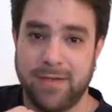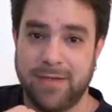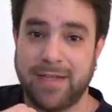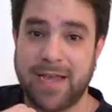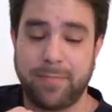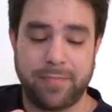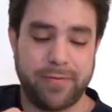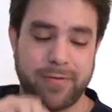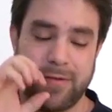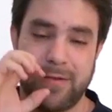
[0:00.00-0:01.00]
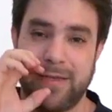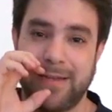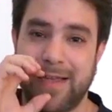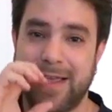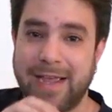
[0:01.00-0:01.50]
clap
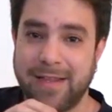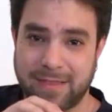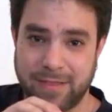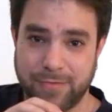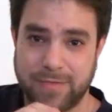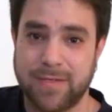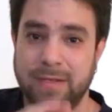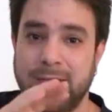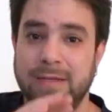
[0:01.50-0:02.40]
in eighth notes.